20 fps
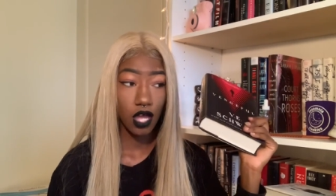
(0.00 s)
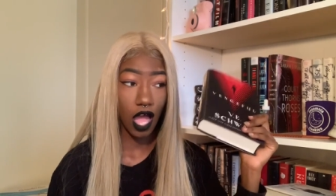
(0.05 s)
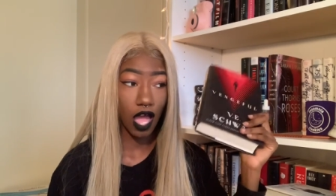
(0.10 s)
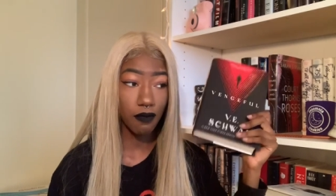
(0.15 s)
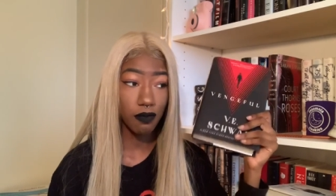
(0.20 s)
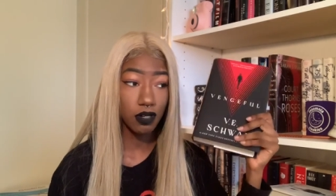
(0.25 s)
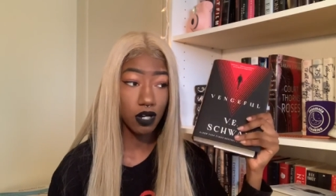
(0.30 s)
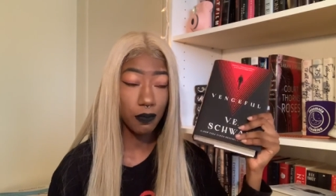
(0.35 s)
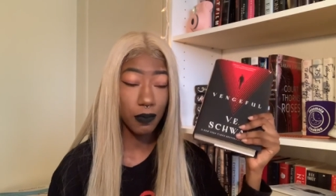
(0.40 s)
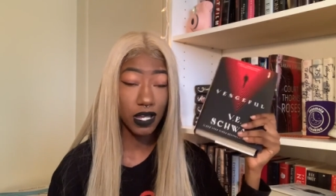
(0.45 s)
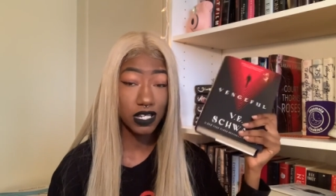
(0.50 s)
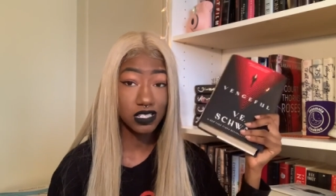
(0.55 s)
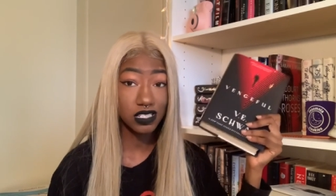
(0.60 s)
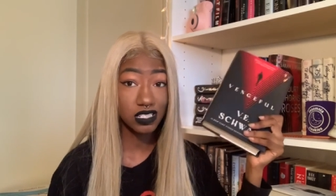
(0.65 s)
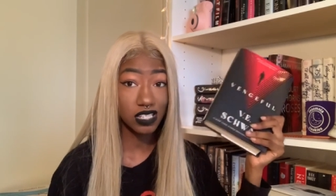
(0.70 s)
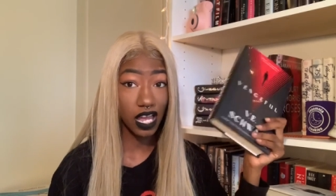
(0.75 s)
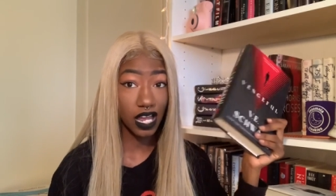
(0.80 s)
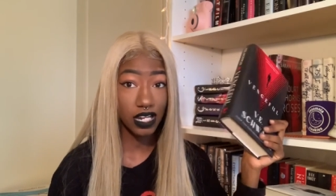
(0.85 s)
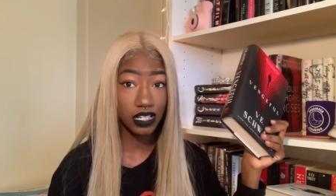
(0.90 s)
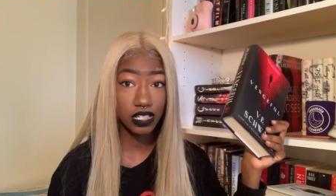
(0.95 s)
I've been on page
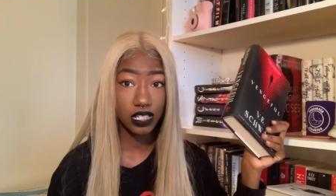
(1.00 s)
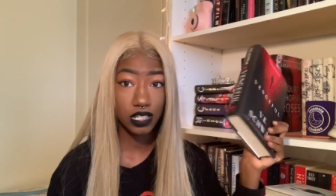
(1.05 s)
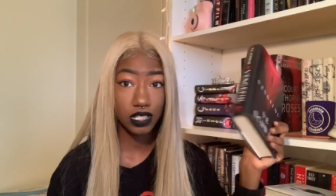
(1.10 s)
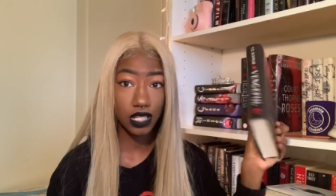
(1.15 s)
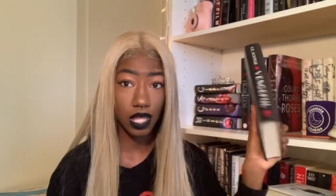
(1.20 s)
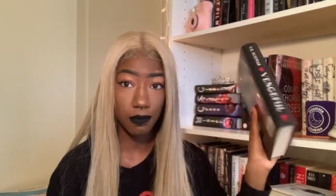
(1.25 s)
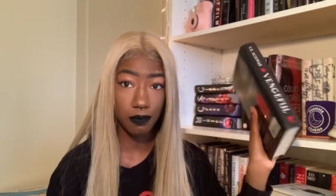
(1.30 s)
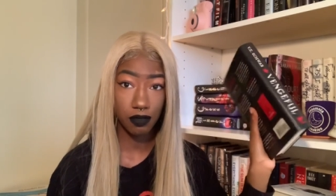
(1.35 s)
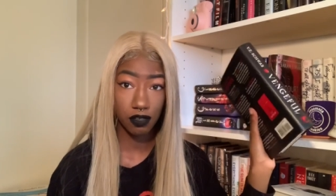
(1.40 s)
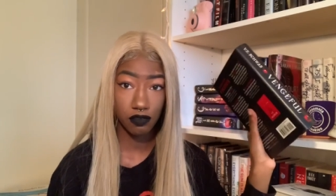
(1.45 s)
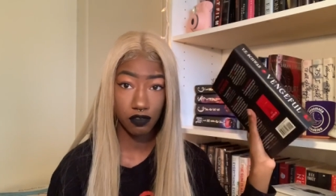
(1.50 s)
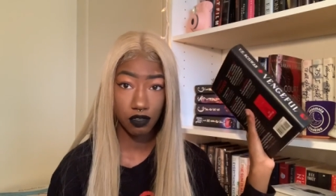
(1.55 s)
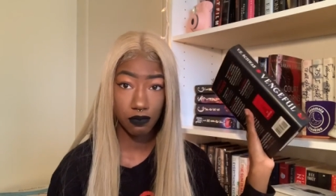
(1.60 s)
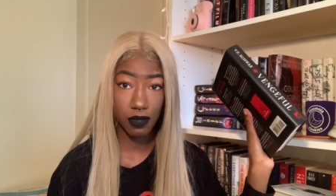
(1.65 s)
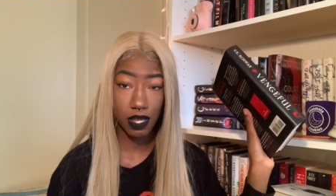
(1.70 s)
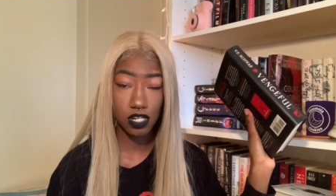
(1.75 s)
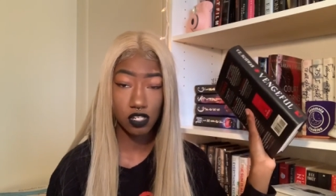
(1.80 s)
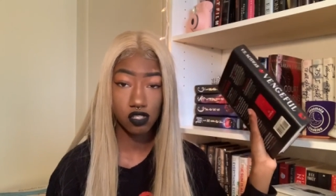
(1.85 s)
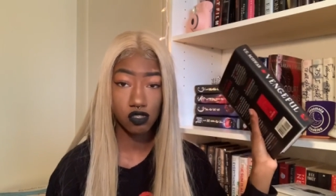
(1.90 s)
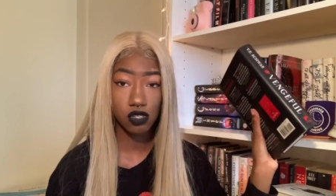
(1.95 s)
90 in that book for the
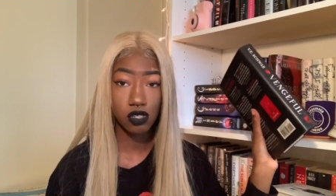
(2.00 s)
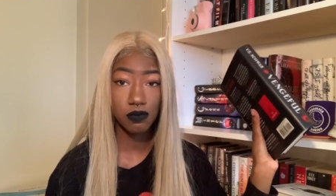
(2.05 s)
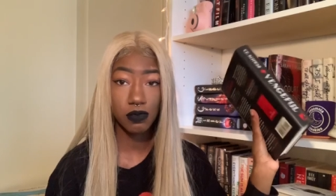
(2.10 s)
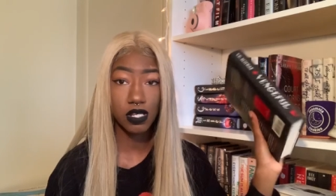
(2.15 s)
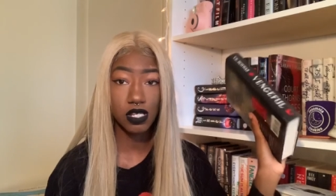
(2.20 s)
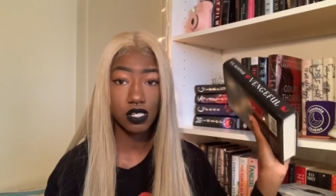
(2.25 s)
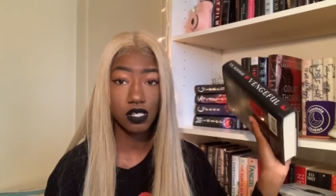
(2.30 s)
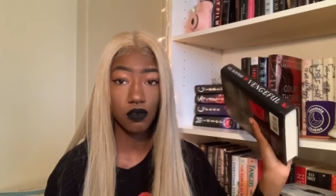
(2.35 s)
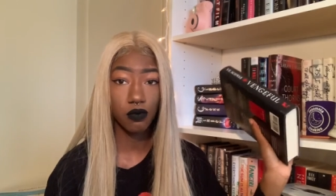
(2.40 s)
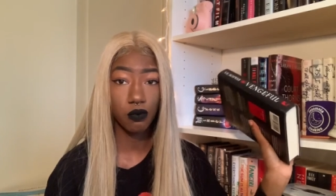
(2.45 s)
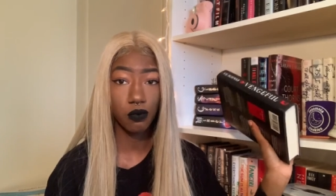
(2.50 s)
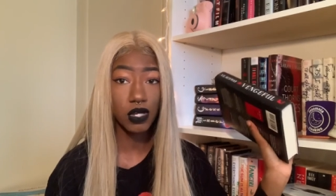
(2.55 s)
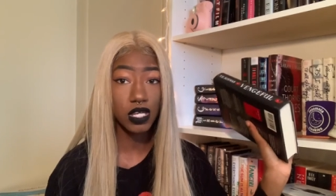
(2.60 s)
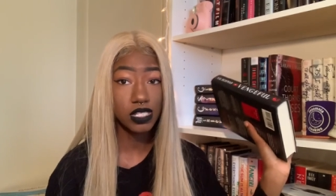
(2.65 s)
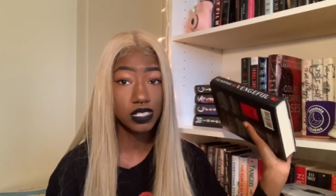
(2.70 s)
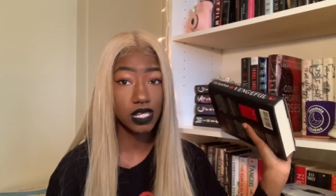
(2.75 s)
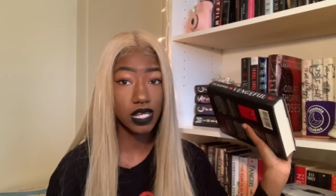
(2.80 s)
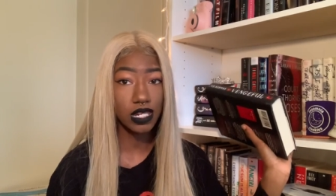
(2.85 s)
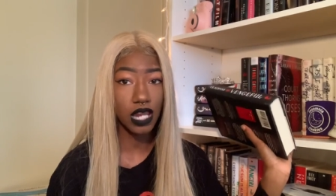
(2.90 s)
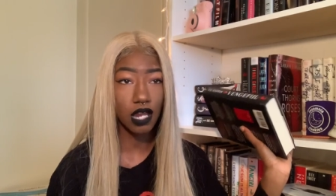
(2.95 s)
past 3
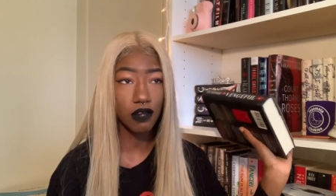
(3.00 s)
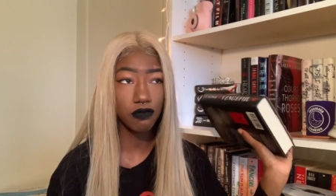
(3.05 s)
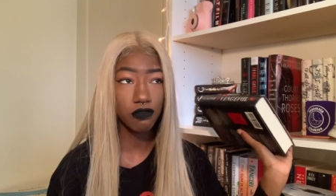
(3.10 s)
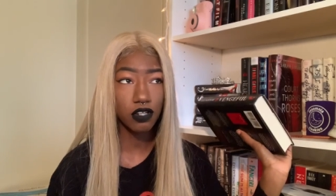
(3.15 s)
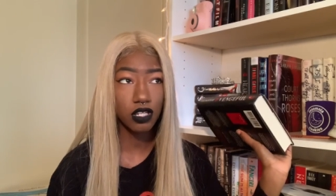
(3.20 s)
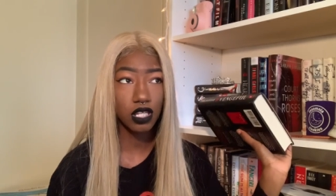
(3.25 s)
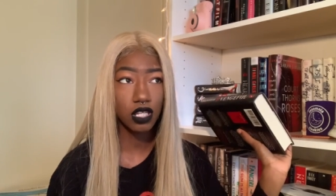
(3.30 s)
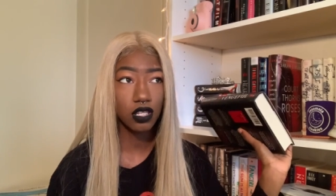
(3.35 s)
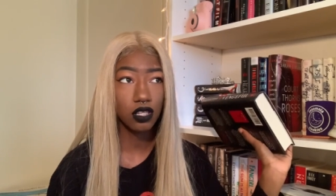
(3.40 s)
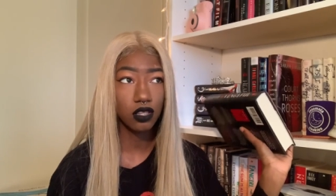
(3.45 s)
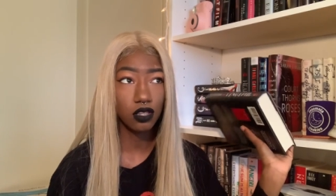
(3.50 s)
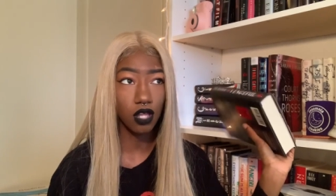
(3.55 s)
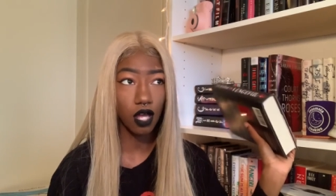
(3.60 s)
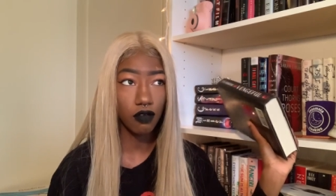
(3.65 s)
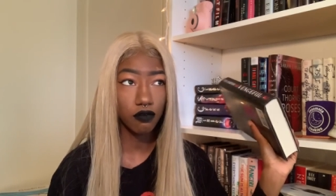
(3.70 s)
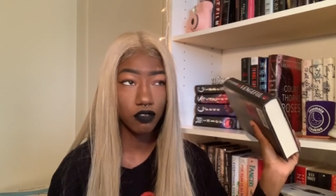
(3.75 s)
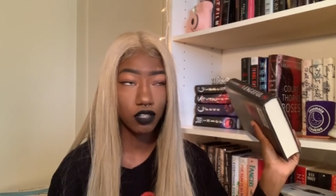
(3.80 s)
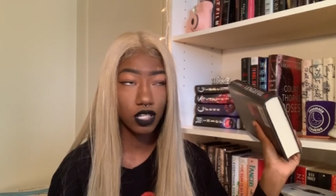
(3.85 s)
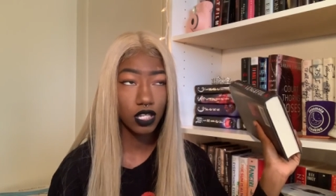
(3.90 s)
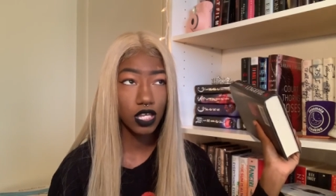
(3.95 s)
weeks, and I freaking
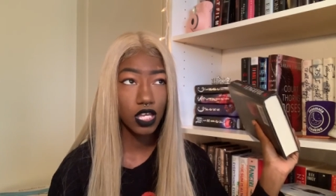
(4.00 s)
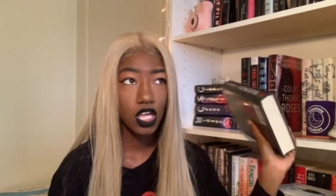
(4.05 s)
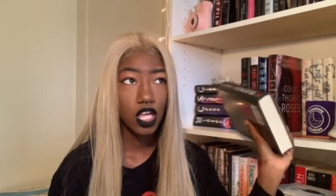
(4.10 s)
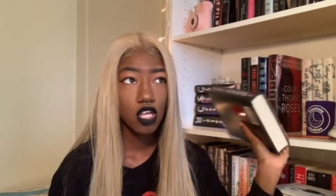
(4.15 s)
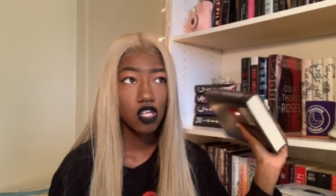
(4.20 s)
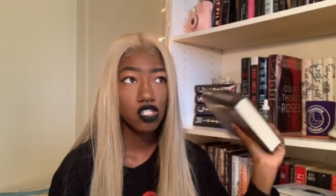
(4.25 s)
love it.